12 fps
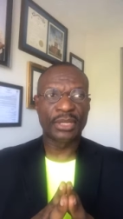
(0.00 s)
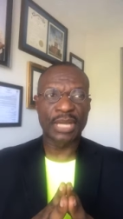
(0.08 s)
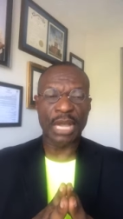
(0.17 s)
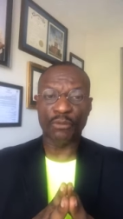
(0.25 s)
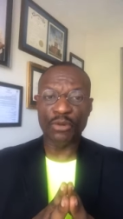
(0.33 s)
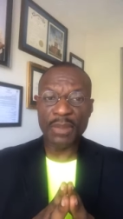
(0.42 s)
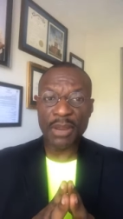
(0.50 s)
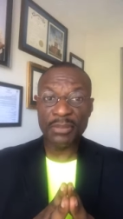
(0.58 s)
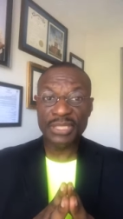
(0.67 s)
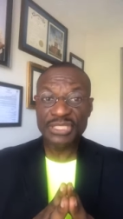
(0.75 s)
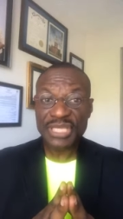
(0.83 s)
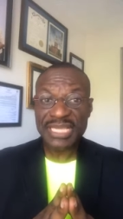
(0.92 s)
Now
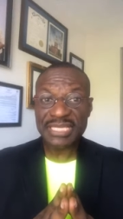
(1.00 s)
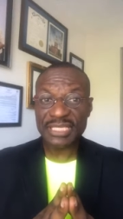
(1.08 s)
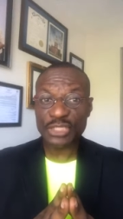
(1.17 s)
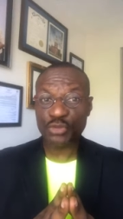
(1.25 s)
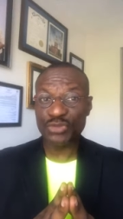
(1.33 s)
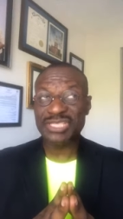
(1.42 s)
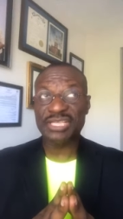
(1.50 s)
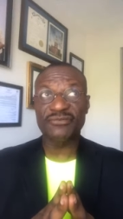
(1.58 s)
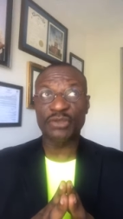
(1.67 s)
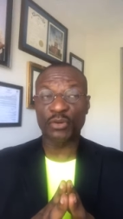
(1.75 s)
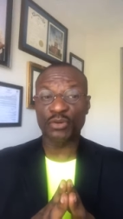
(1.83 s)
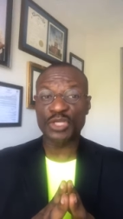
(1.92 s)
remember, Jesus
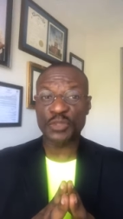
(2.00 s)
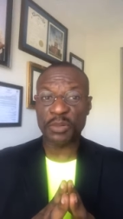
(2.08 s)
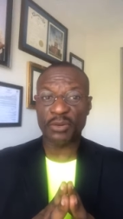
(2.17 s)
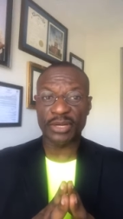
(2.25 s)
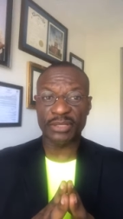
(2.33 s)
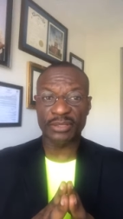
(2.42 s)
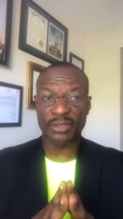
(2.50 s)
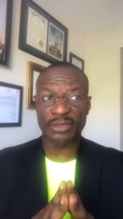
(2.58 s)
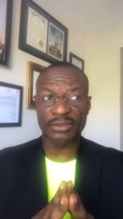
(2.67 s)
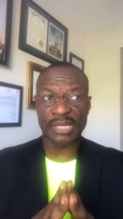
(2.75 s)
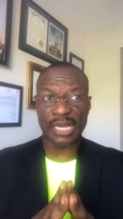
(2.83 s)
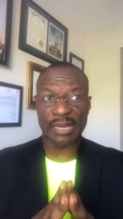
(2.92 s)
received the Holy Spirit
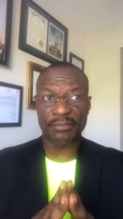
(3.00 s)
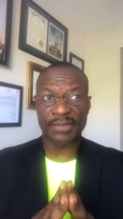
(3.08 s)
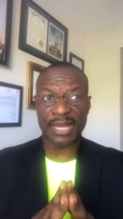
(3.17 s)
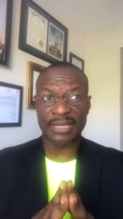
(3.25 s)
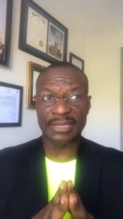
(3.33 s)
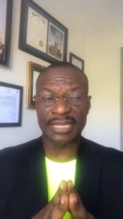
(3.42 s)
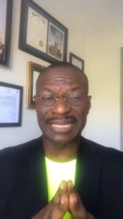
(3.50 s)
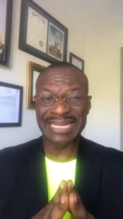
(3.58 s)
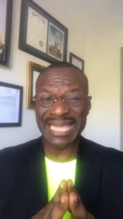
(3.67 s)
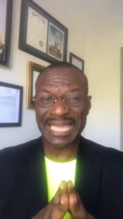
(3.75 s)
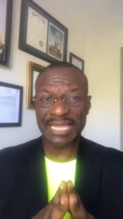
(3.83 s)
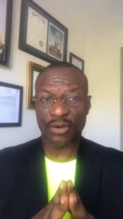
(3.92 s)
um, in the
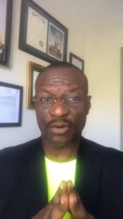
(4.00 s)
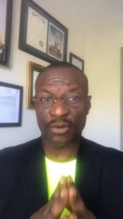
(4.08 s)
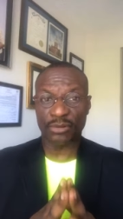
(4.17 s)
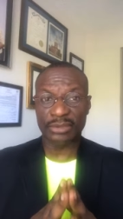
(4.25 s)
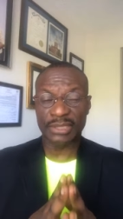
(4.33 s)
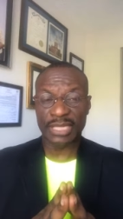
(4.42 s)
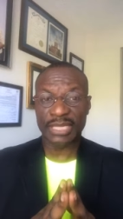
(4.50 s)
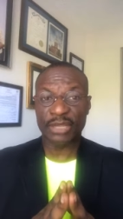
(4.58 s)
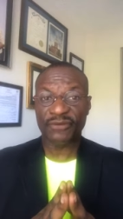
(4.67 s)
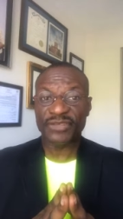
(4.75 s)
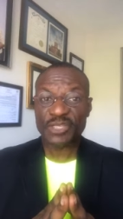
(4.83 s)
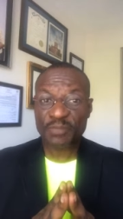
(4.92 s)
day or in the day
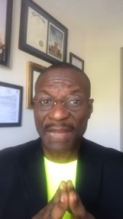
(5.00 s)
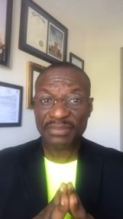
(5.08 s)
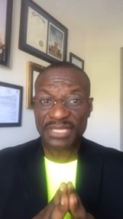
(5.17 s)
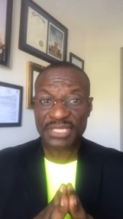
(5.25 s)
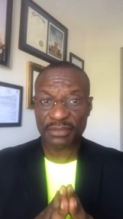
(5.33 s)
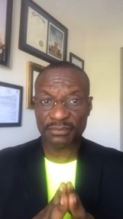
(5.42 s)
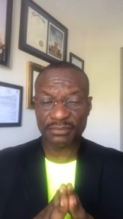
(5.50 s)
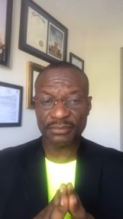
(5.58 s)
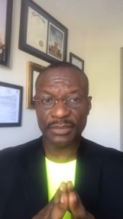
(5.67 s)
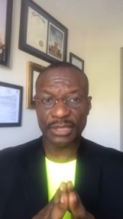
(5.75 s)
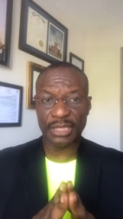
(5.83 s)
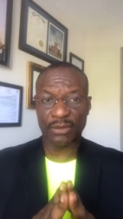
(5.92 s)
of his baptism,
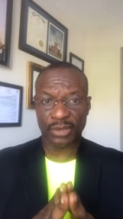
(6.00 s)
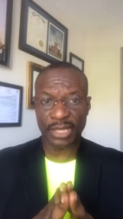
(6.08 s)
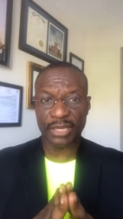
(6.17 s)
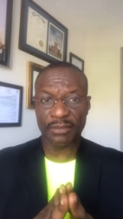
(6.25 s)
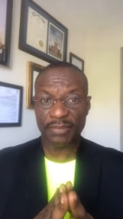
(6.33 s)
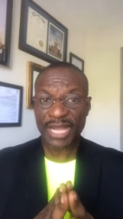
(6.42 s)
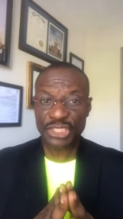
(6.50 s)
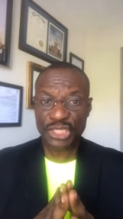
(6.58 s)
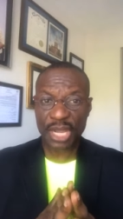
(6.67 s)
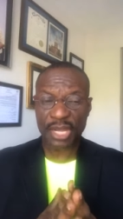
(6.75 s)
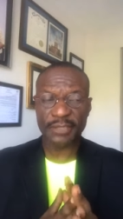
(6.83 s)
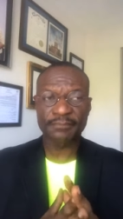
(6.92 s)
okay, by
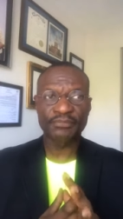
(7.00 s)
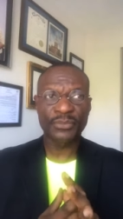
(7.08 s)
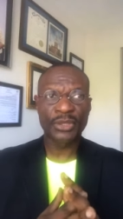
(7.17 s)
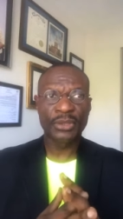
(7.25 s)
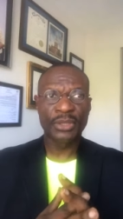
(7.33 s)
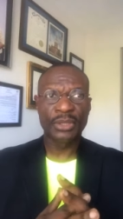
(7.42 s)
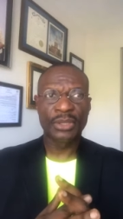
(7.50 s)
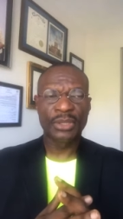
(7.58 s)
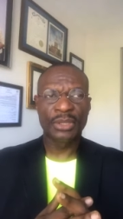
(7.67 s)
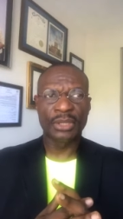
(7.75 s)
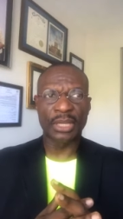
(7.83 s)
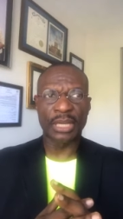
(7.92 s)
John.
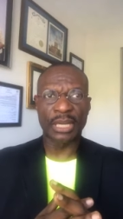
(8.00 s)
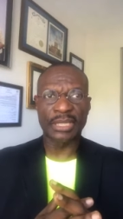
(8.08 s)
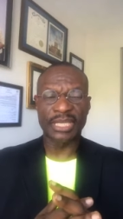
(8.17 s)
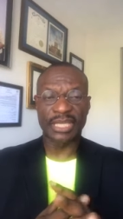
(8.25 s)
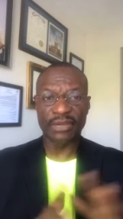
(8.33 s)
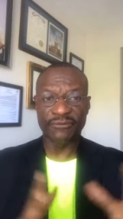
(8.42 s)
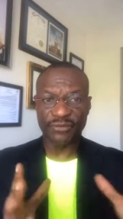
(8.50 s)
Uh, he came